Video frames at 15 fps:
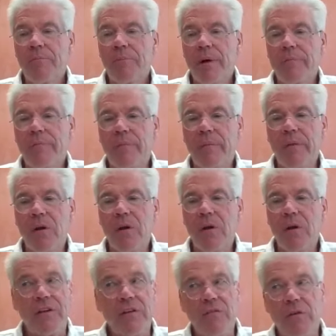But you know,
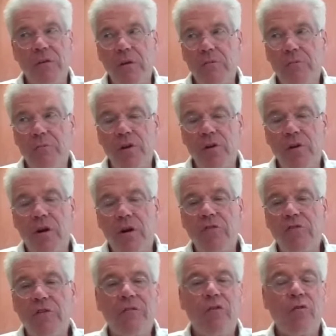I'll give you. But you can
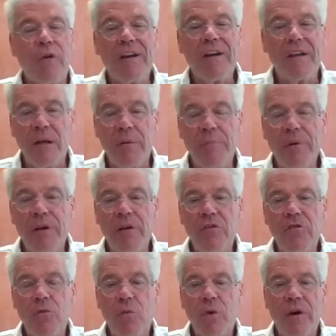also have great
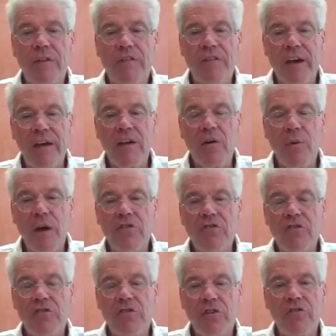companies where the
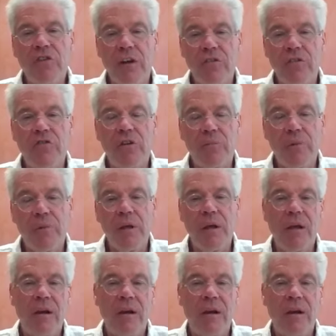valuation just gets to be,